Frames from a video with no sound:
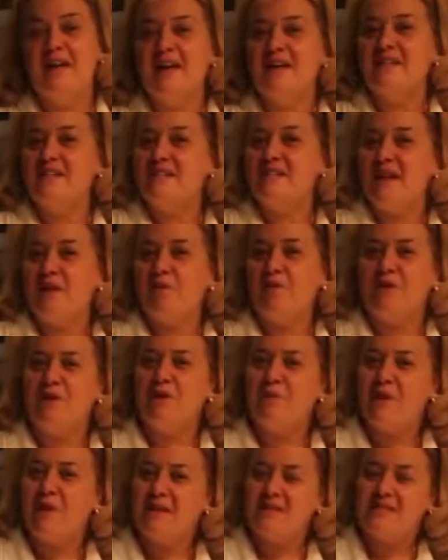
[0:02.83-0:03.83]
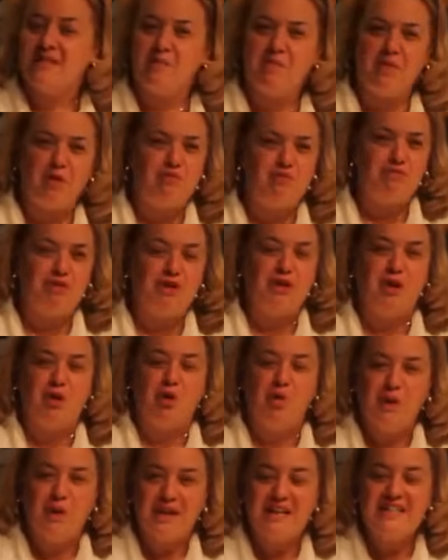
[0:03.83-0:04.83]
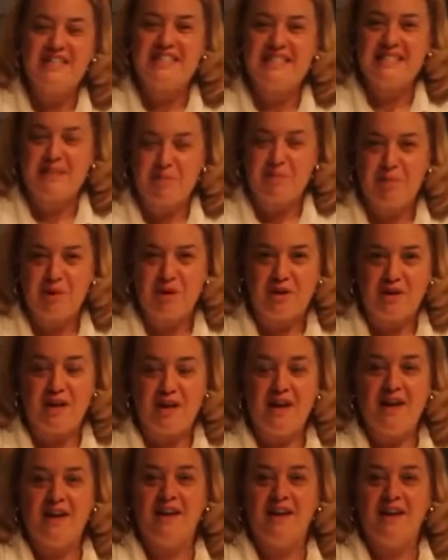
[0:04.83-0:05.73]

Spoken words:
and today we're going to make something really quick and simple.